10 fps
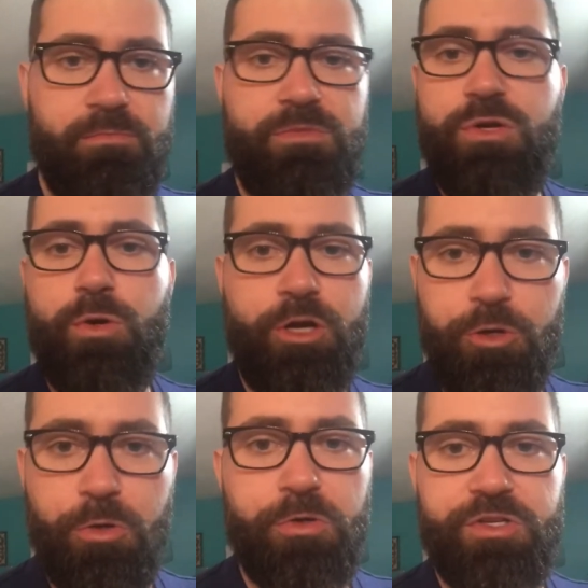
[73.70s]
do a
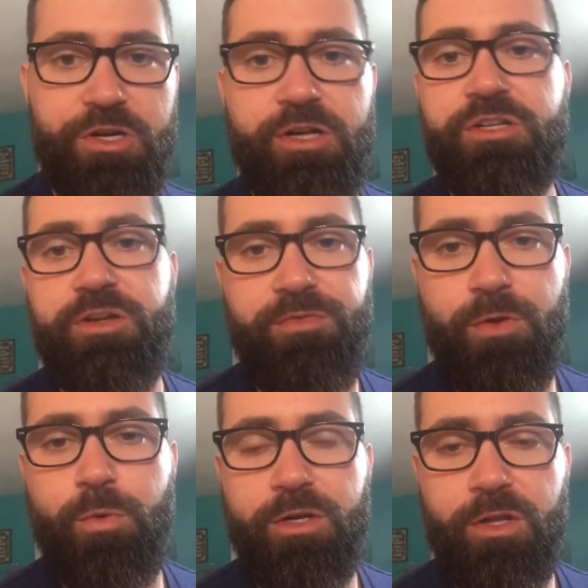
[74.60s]
Google search if
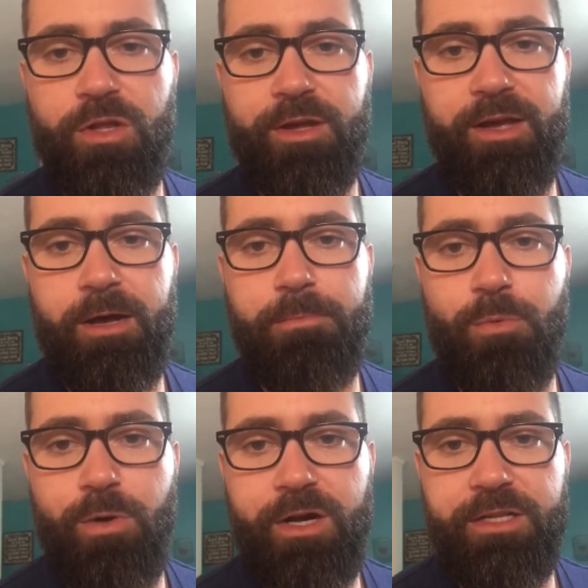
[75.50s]
you want to look up
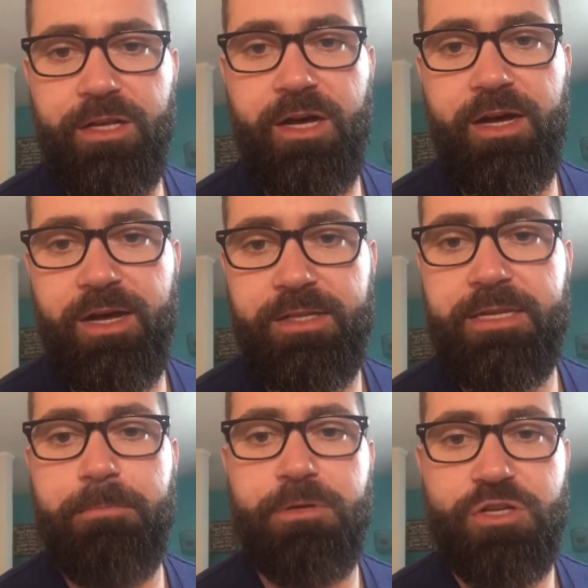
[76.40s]
what uh,
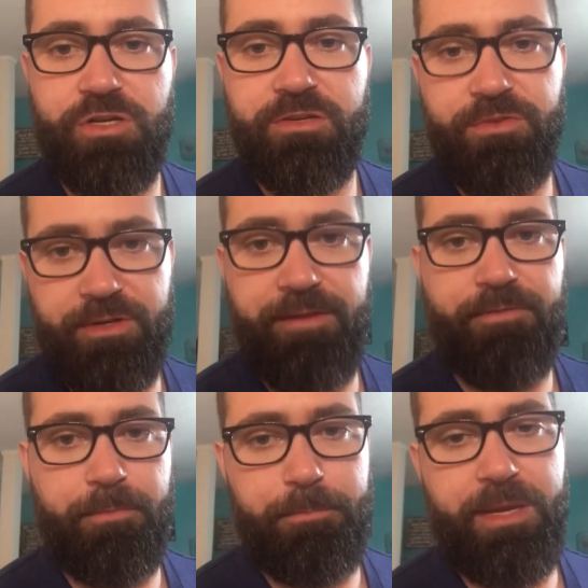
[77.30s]
temperatures for
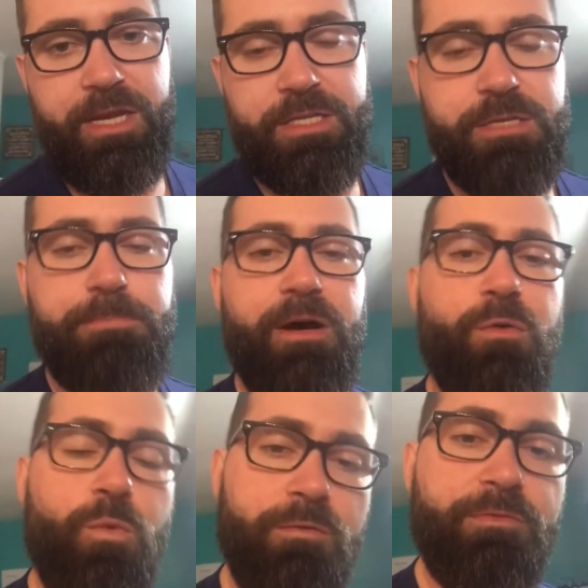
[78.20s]
different meats. But
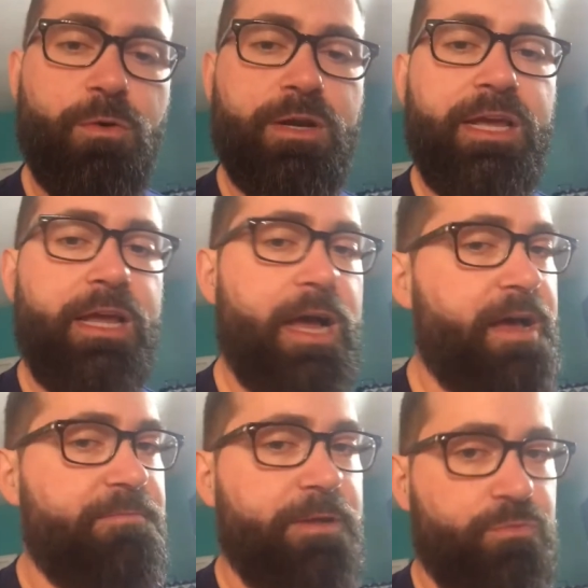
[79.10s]
140,
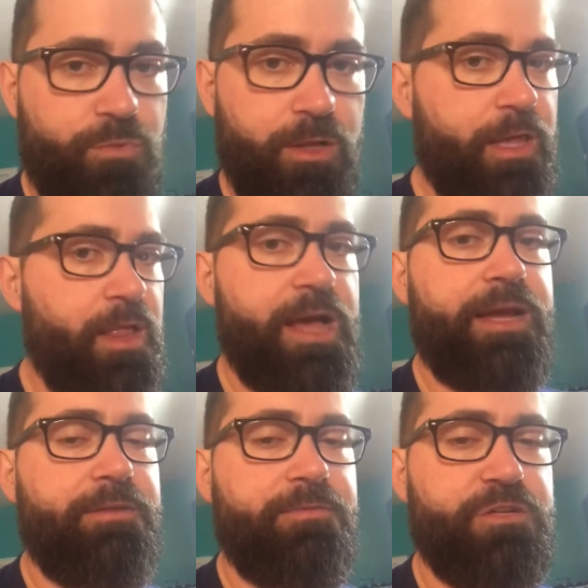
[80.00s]
I've been really
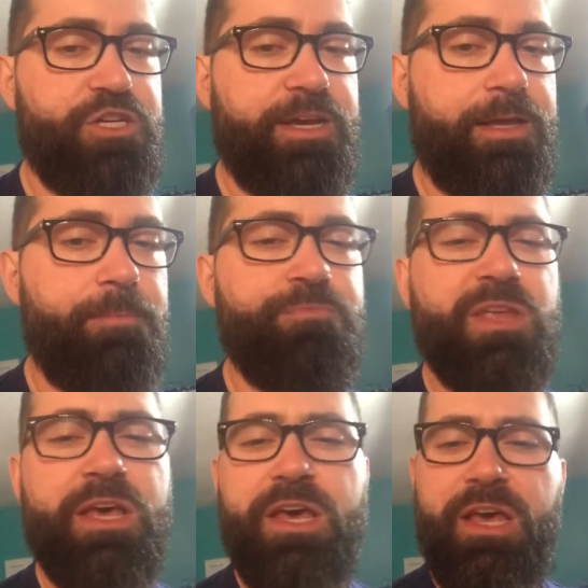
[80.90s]
liking for chicken.
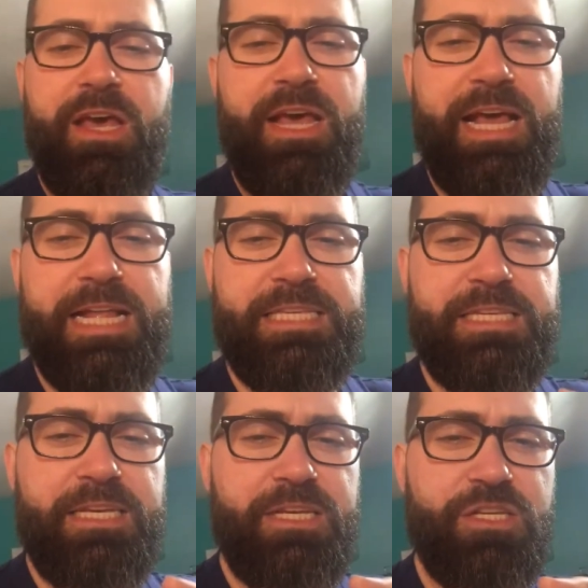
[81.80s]
It's
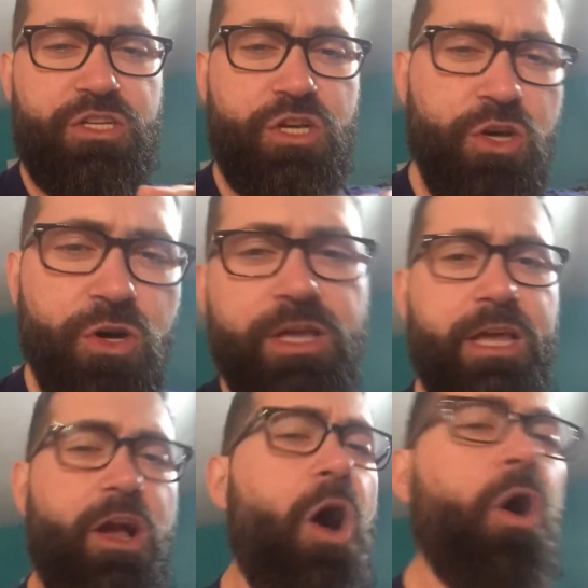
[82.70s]

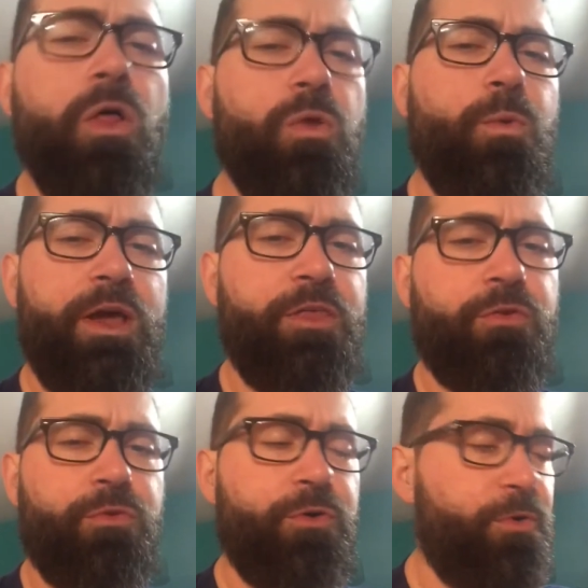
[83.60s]
cooking all the way
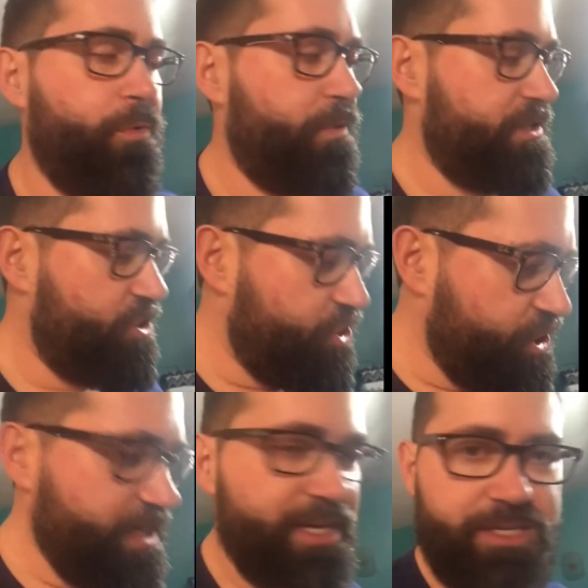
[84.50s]
through with
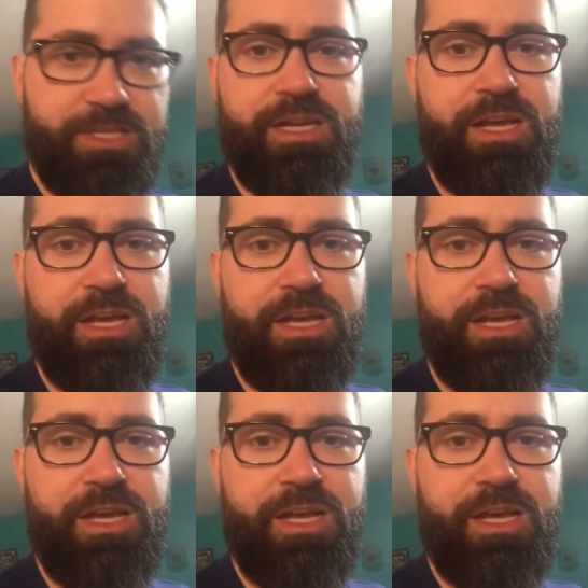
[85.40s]
just